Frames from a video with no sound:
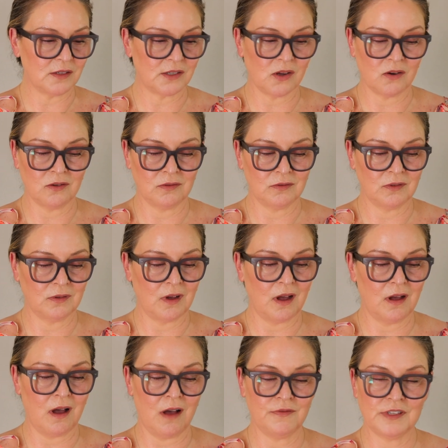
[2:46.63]
So,
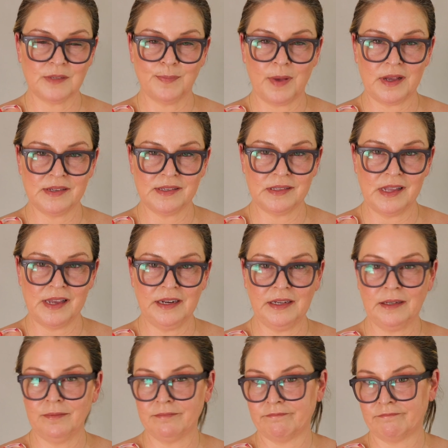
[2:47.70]
office boss
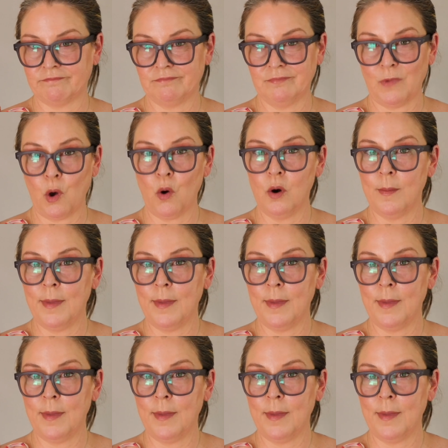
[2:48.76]
lady, or